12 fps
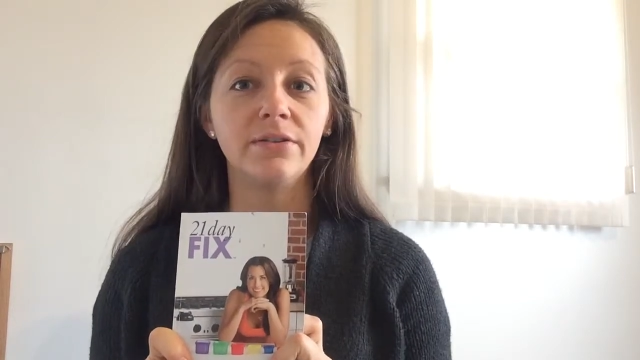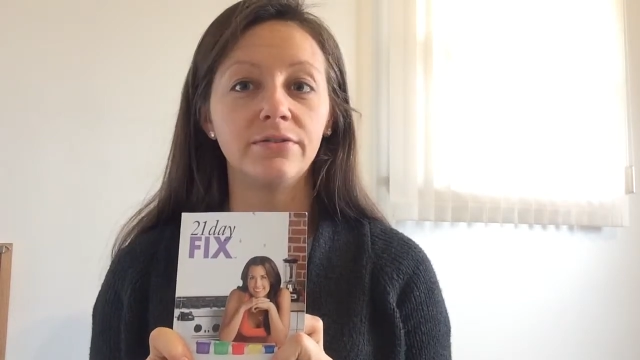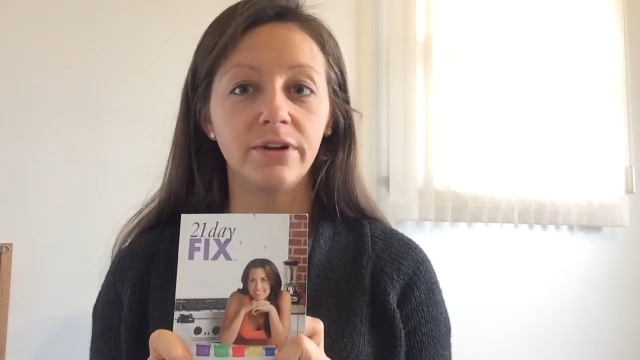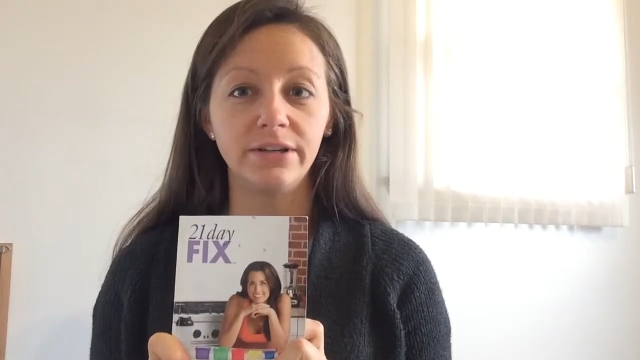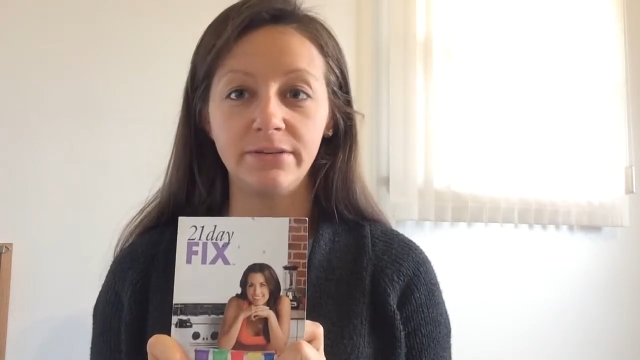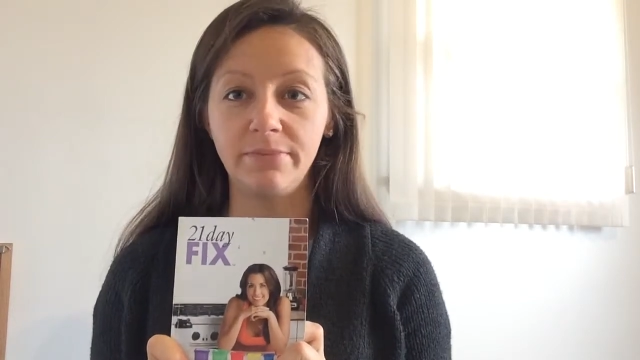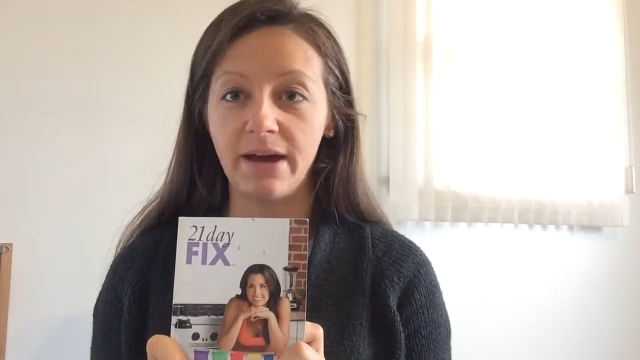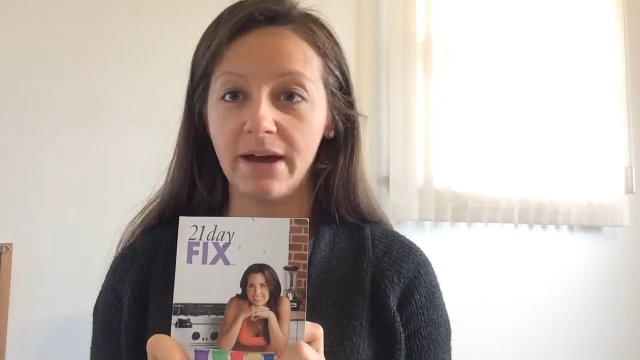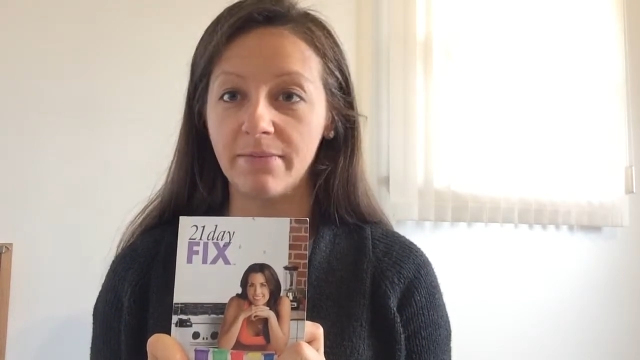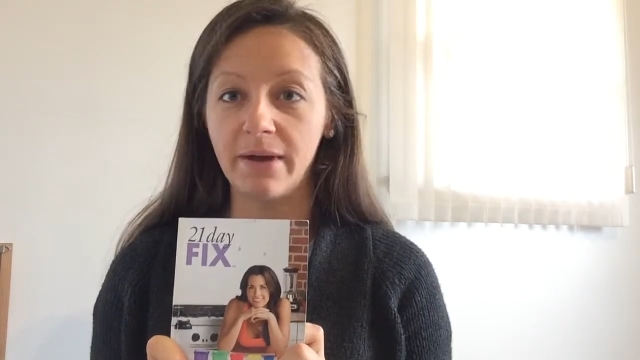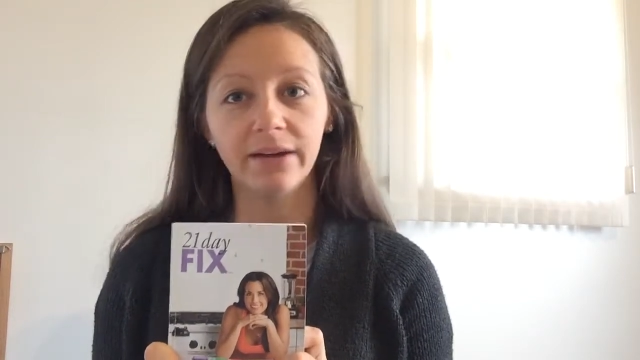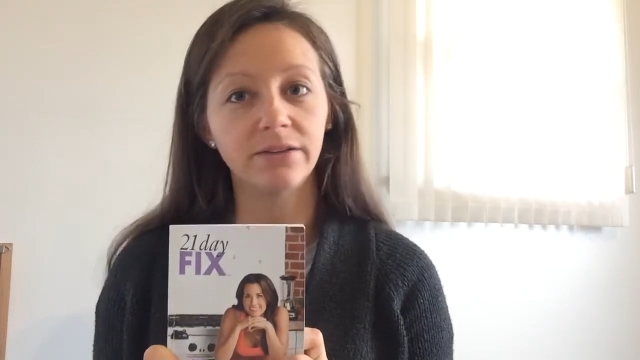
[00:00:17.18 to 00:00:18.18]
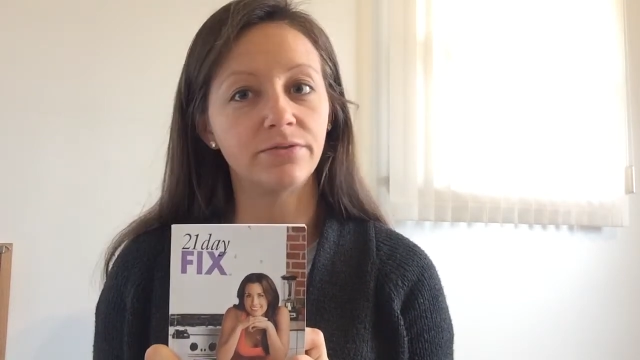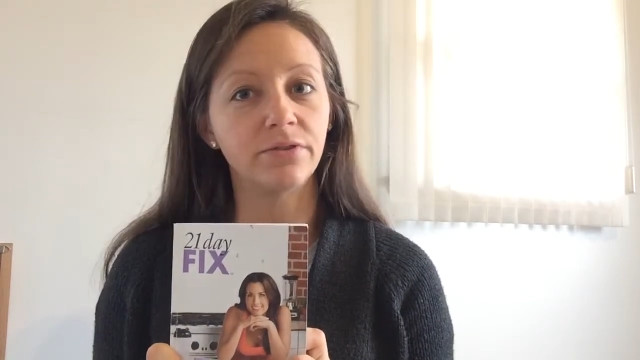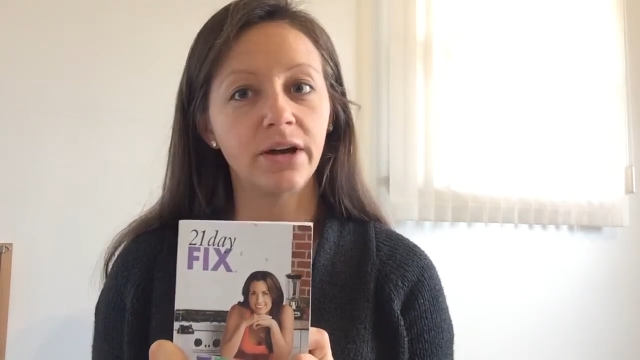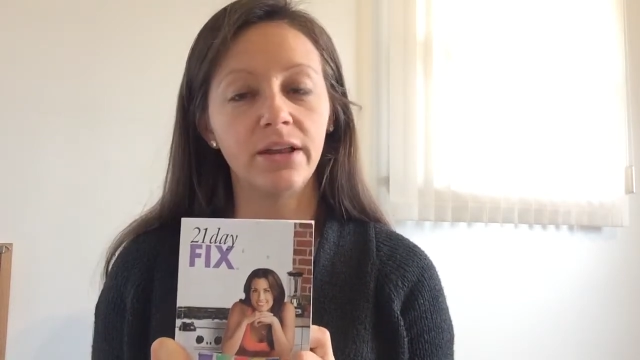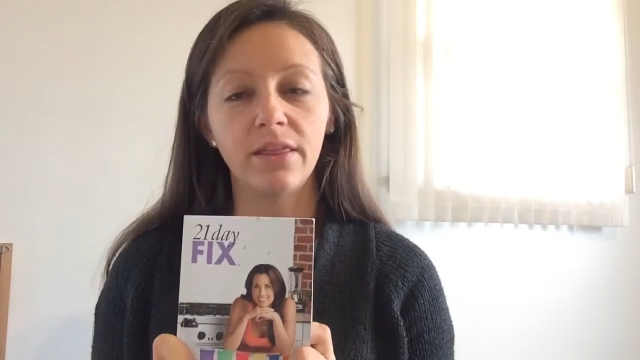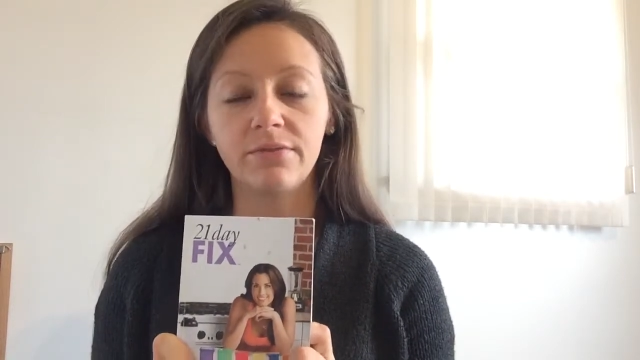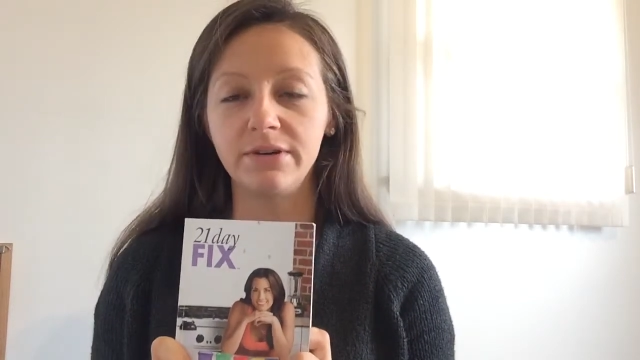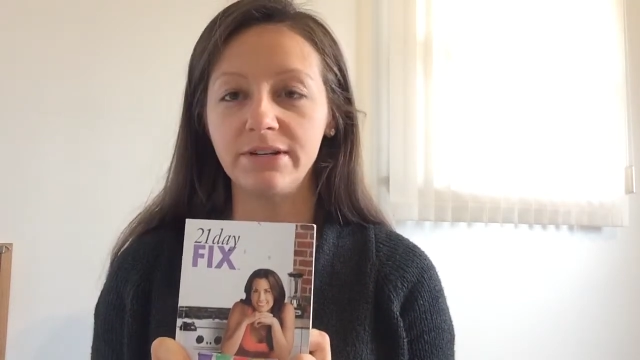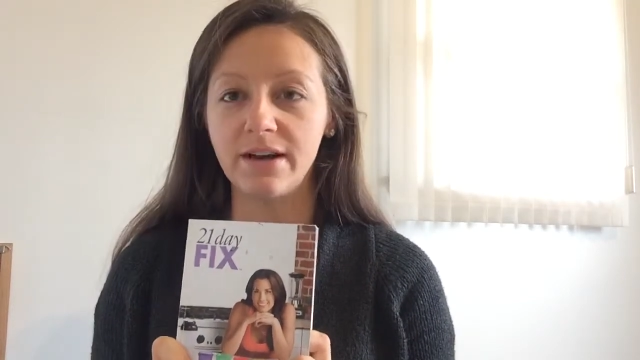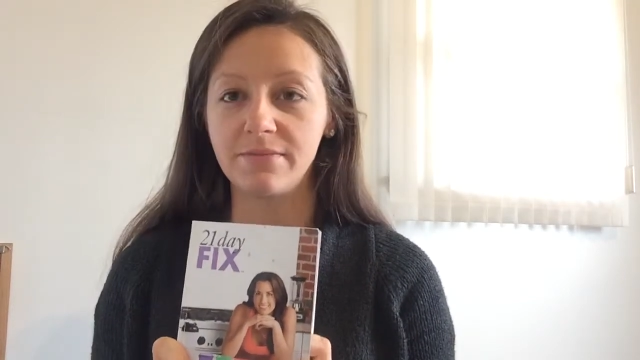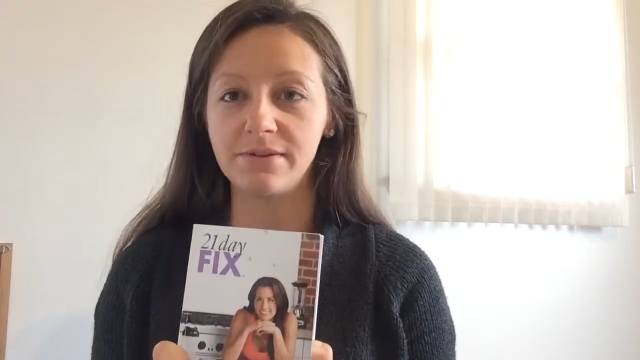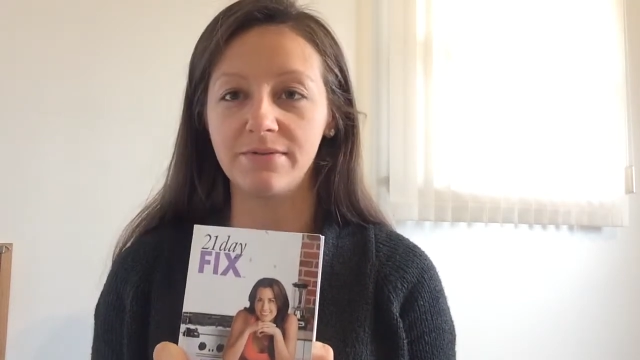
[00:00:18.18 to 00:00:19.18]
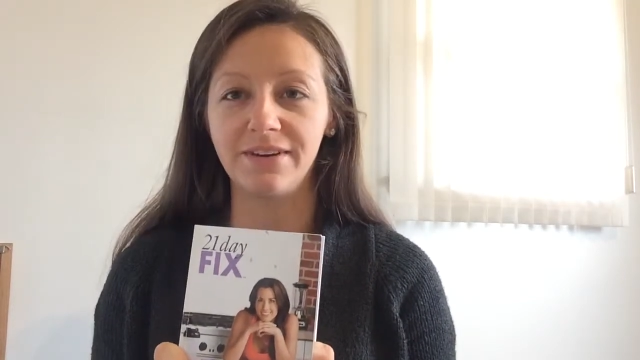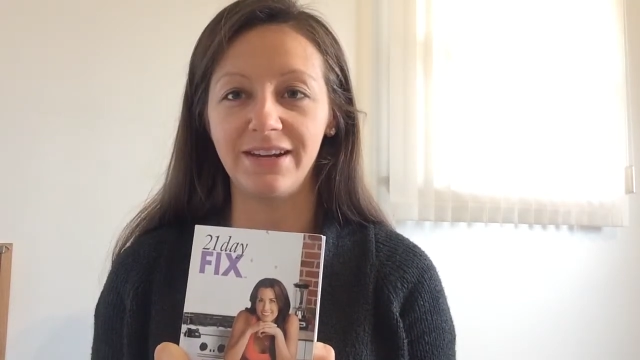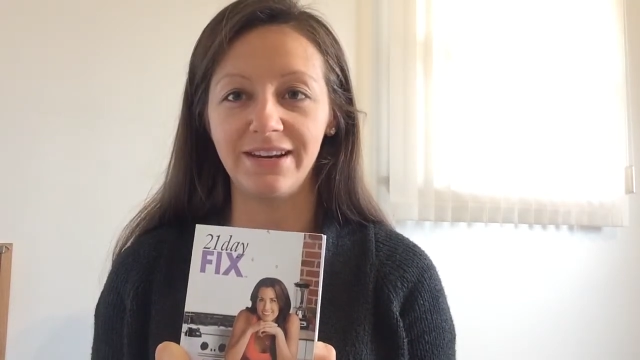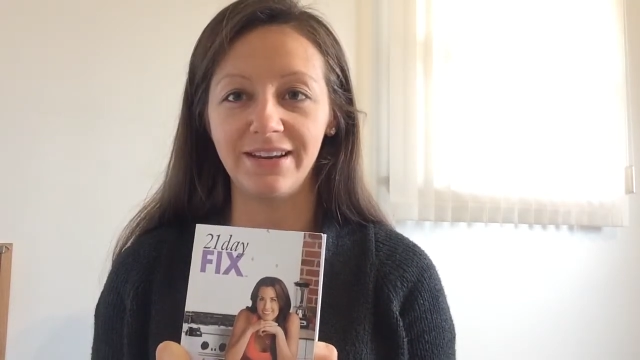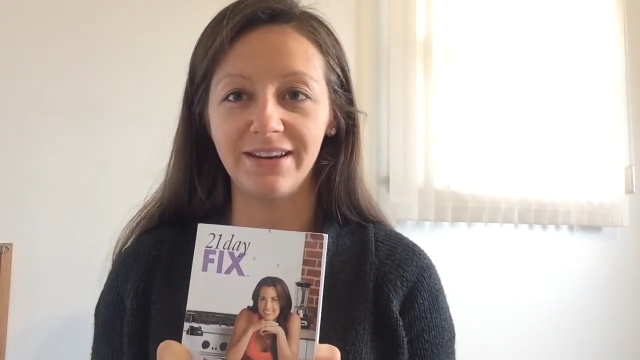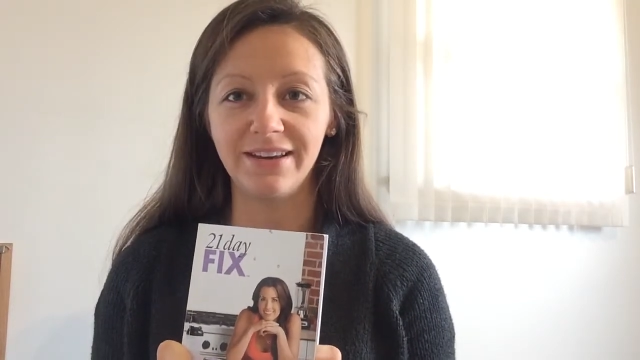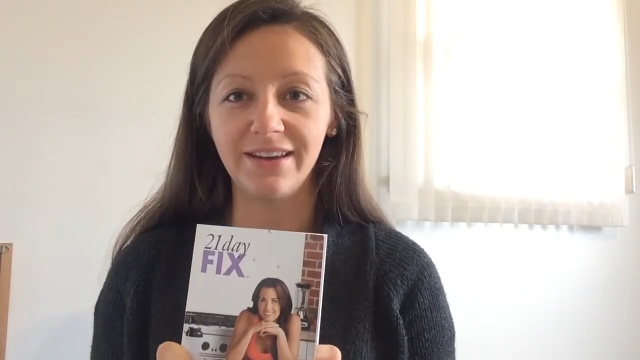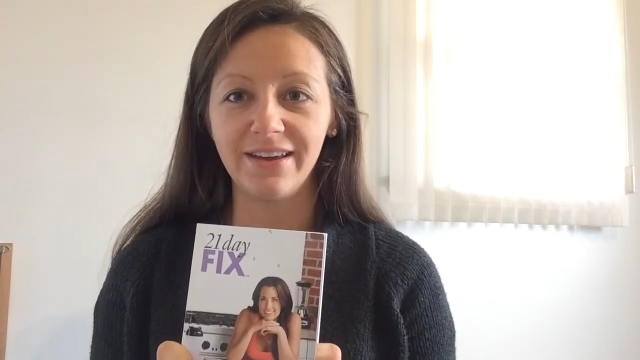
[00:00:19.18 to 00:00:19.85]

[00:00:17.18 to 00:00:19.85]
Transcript: front to back, back to front, 3 times if needed.